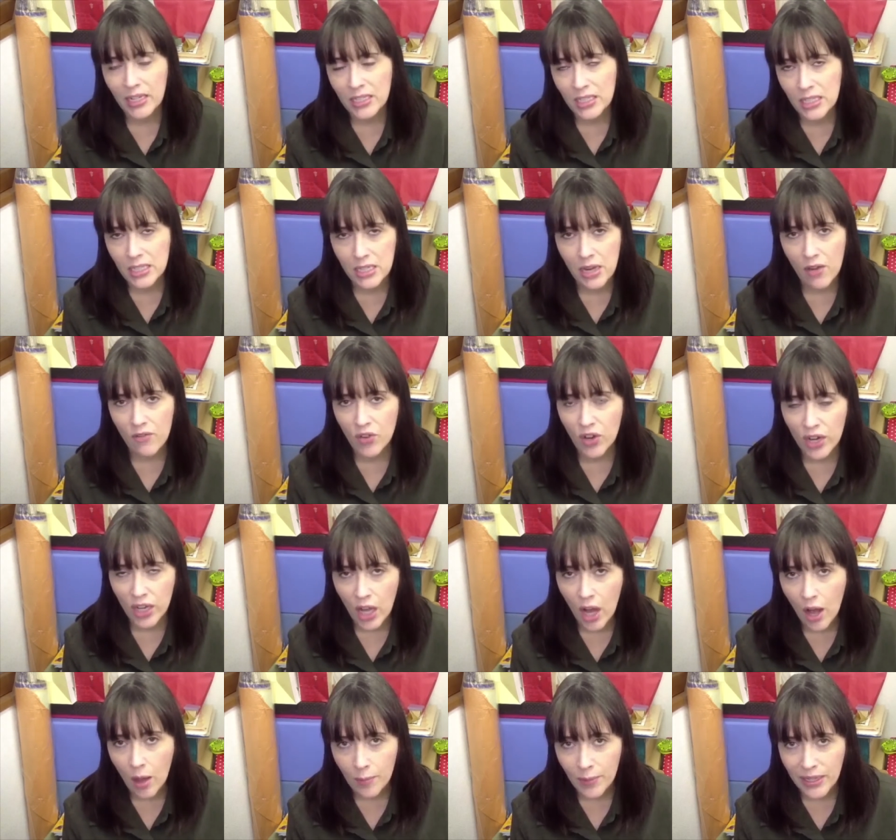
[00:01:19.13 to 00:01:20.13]
It's just not very
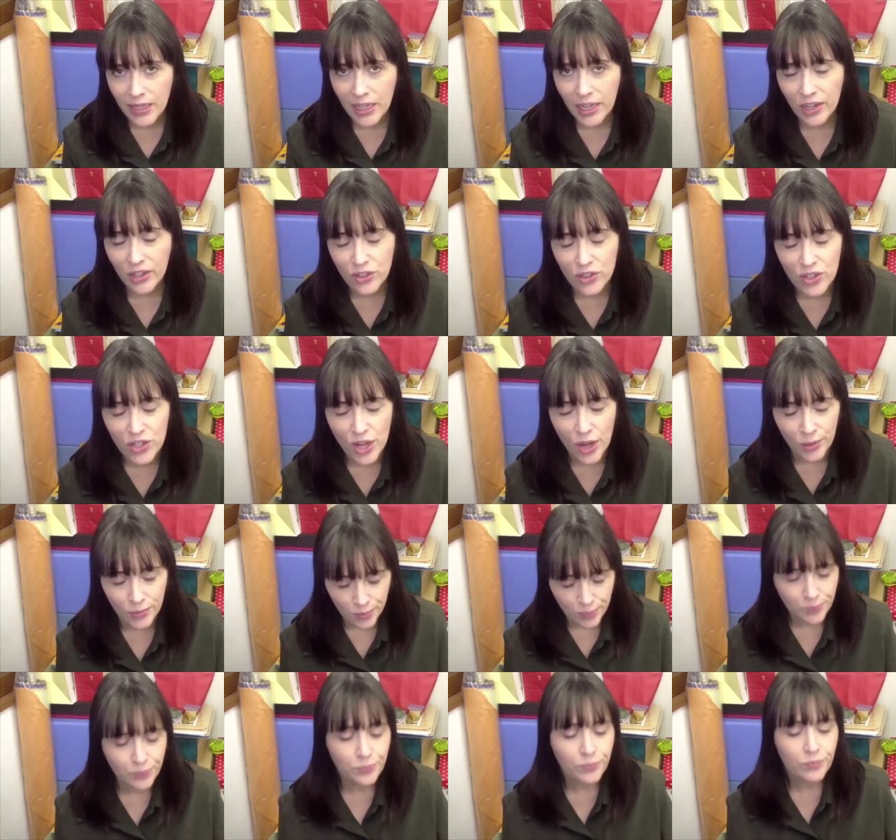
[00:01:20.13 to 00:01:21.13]
common here. So